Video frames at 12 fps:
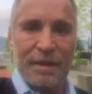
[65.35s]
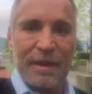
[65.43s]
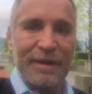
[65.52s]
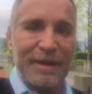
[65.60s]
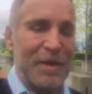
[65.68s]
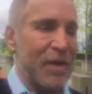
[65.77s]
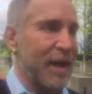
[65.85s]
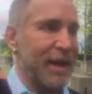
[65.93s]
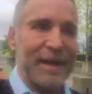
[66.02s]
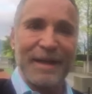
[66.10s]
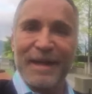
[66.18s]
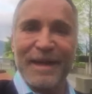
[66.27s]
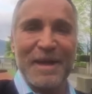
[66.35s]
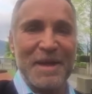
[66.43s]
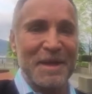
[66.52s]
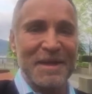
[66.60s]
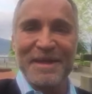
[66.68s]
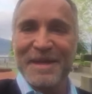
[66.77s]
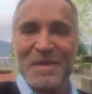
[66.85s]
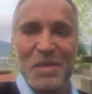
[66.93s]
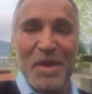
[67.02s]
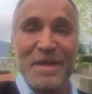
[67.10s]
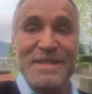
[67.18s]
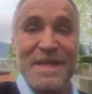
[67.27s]

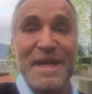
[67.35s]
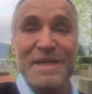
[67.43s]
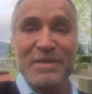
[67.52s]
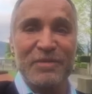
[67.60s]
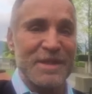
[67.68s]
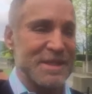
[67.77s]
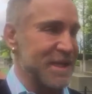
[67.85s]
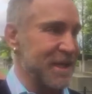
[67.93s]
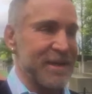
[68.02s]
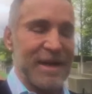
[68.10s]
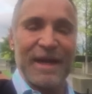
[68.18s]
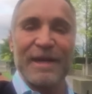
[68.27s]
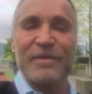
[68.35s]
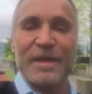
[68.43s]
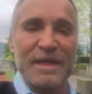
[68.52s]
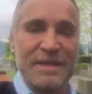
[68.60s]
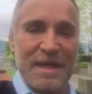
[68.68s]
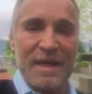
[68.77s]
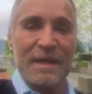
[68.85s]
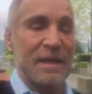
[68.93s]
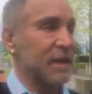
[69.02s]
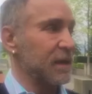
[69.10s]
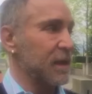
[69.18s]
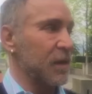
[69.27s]
One of the sayings of the city that I live in, I say,
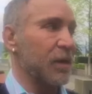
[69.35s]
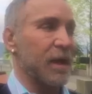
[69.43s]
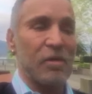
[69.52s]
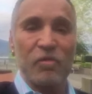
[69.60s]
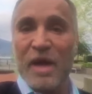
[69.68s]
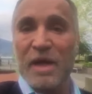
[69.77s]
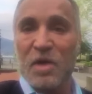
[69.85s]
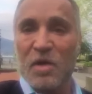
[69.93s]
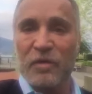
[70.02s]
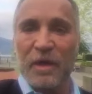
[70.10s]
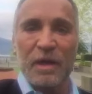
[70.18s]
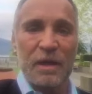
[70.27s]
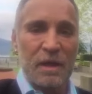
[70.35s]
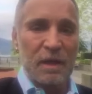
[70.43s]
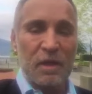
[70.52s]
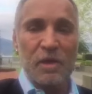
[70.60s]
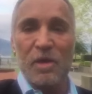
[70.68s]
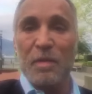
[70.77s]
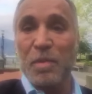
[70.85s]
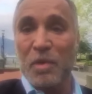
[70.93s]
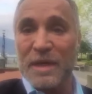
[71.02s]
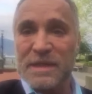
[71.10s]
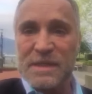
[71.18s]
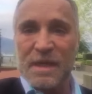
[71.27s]
in Vancouver, you're a
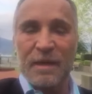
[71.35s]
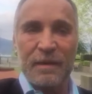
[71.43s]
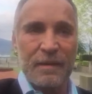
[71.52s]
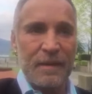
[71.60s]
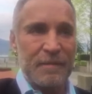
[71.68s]
barista,